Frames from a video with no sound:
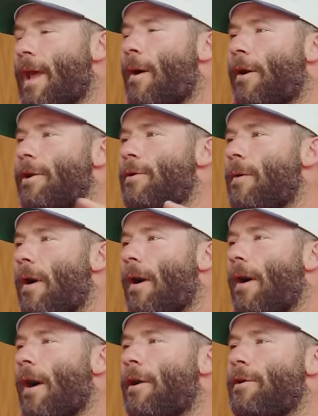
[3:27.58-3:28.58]
Now, are
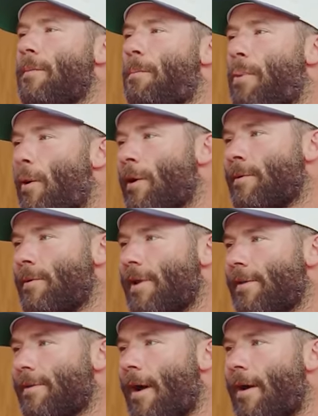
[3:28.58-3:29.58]
you born
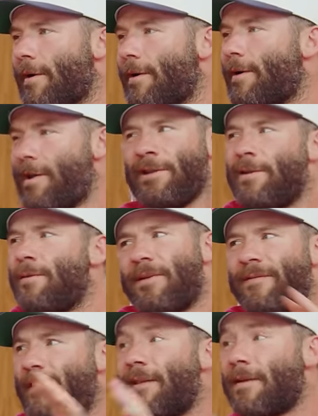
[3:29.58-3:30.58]
with a dog, or can you
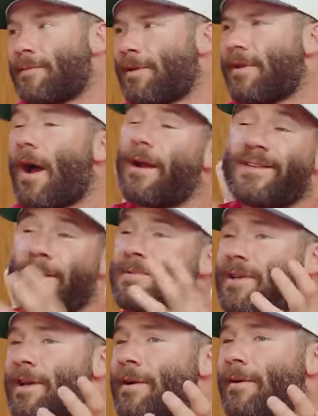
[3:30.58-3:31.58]
develop the dog? Because
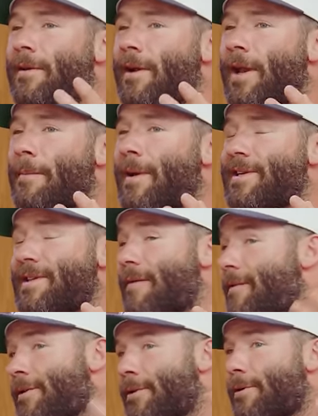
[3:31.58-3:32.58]
I'm sitting here looking at my
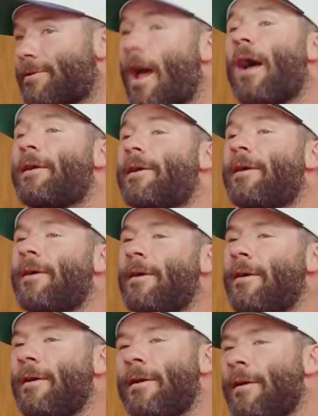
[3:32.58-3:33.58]
7-year-old daughter,
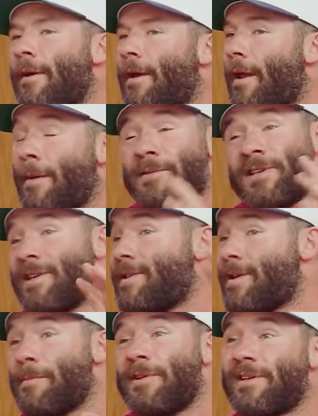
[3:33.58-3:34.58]
and I'm
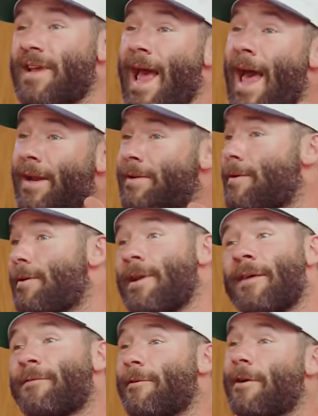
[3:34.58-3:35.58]
seeing some of this attitude
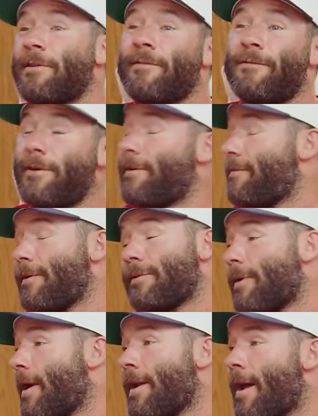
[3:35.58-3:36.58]
and effort on the
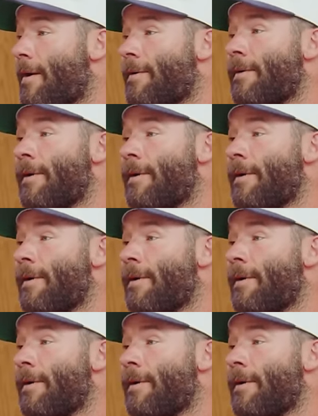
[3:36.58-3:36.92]
field right now.